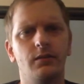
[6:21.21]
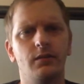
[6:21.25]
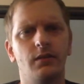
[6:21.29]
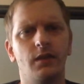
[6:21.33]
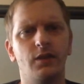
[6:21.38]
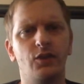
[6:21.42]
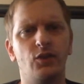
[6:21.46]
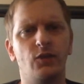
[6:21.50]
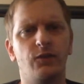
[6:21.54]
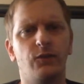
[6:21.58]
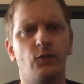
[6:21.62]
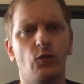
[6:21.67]

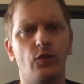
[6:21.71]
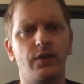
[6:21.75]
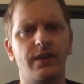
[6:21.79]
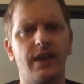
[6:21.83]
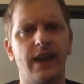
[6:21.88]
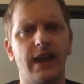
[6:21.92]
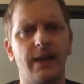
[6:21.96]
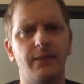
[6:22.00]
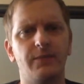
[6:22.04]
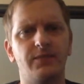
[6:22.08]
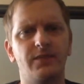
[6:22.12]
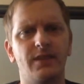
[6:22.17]
in your 4
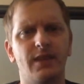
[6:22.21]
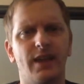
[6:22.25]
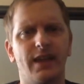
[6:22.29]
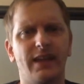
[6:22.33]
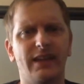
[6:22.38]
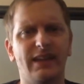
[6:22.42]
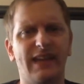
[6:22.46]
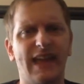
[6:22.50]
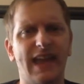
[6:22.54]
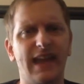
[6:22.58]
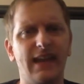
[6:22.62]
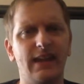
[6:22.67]
games?
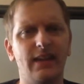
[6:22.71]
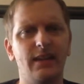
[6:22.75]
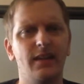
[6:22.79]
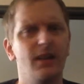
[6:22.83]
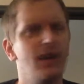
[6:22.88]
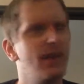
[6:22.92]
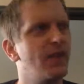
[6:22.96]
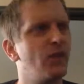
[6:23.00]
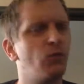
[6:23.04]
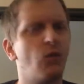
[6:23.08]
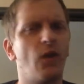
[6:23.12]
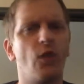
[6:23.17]
Atlanta?
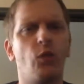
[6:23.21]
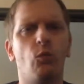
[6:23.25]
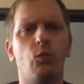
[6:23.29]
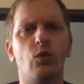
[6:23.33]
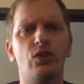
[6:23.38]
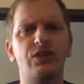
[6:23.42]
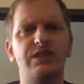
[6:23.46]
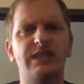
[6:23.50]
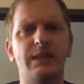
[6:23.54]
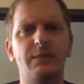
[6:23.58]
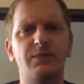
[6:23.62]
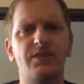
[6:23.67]
They're one of the
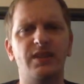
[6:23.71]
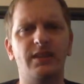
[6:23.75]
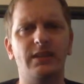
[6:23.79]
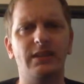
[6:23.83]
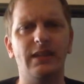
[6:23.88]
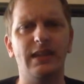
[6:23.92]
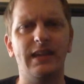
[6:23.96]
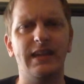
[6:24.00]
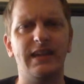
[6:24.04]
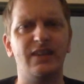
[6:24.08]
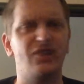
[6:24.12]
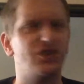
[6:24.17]
worst teams in the
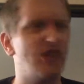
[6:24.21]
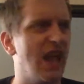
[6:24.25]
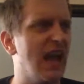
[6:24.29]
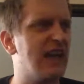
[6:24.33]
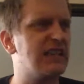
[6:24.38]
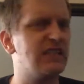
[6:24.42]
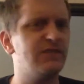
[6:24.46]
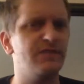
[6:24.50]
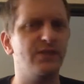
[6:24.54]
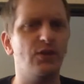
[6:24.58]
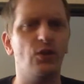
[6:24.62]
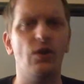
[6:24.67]
league.
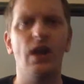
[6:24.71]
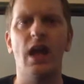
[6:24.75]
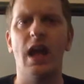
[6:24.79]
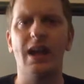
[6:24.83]
Jacksonville?